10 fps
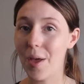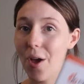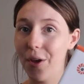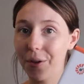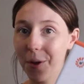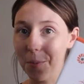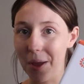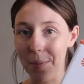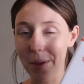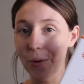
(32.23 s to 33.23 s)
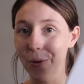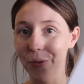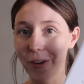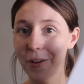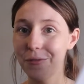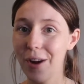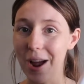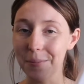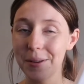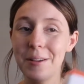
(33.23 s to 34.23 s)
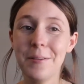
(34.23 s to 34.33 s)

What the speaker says: ERGOBABY AURA wrap.